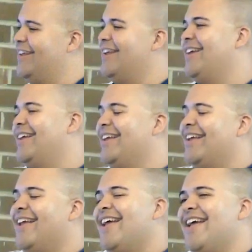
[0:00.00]

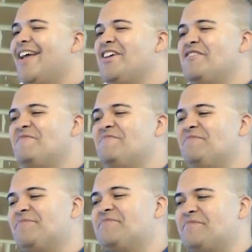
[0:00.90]

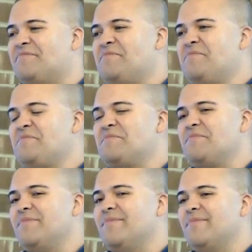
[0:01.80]

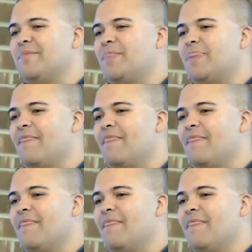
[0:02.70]
(no one is talking)